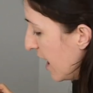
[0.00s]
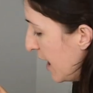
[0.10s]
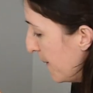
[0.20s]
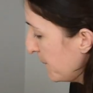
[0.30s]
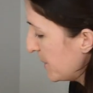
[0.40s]

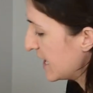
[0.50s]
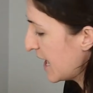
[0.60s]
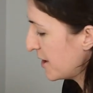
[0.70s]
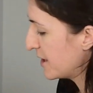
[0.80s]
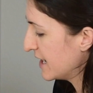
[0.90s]
The
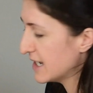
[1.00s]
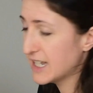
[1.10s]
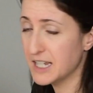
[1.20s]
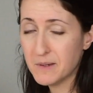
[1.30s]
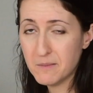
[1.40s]
other thing to
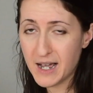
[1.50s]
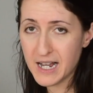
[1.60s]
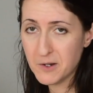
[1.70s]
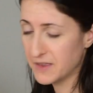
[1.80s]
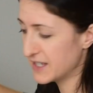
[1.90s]
keep in
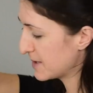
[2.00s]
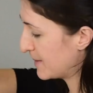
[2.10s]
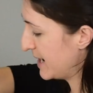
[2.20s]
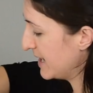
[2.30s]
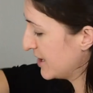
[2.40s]
mind with
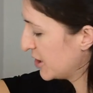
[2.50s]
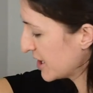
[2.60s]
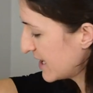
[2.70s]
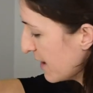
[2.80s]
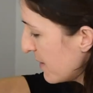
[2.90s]
this one is
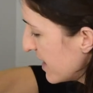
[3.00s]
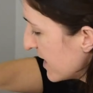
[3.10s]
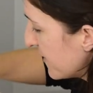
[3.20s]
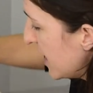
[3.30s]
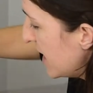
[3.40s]
just like with
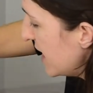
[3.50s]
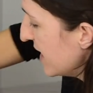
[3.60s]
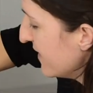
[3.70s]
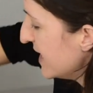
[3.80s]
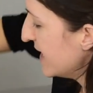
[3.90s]
this fawn,